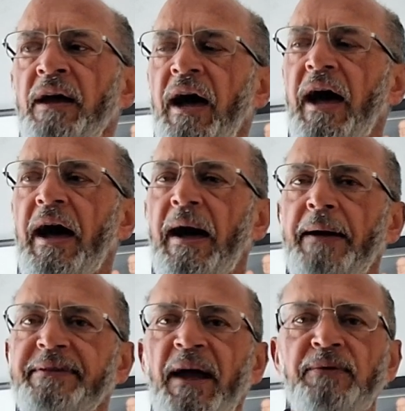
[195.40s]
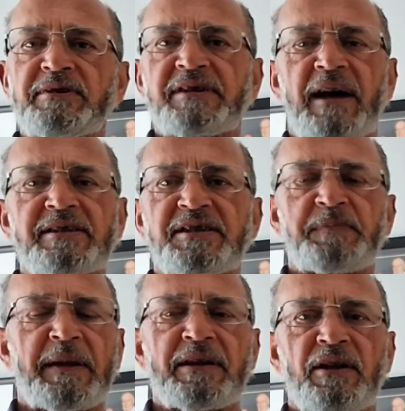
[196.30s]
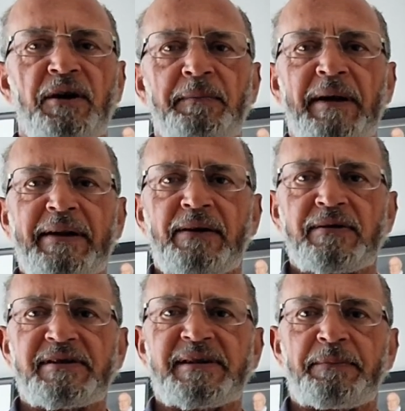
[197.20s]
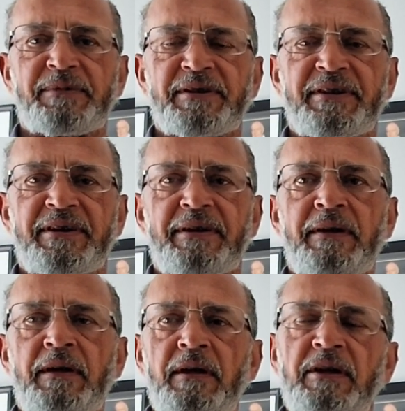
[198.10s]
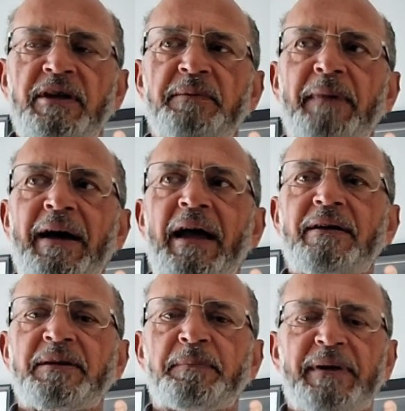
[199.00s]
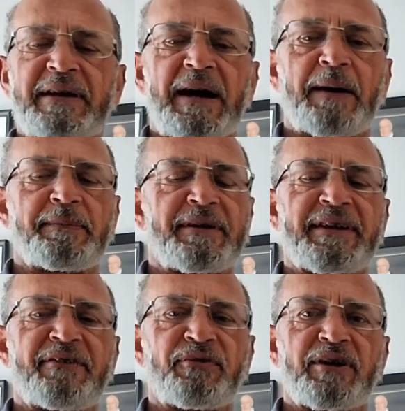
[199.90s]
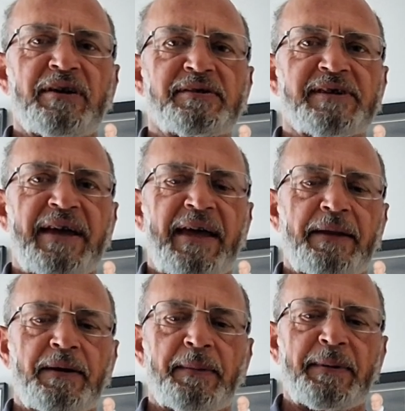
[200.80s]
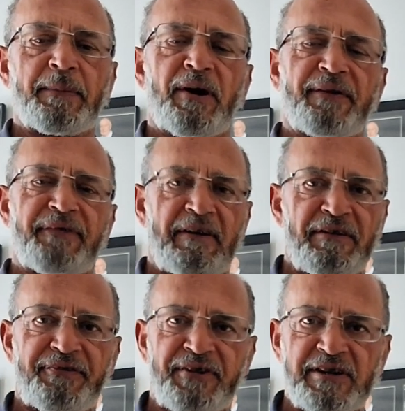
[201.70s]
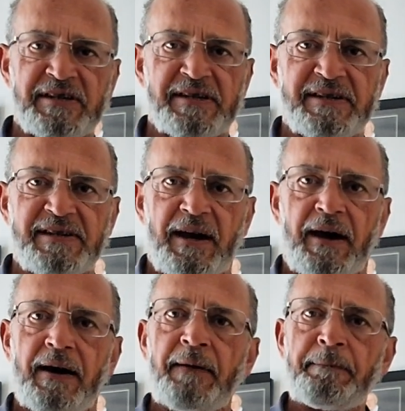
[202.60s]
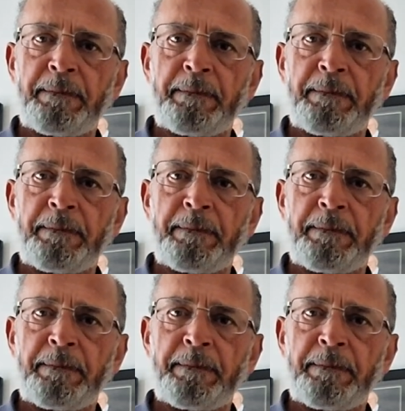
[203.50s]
Don't go and spend a lot of money on something that you may only pick up and never use again. I mean, my very first guitar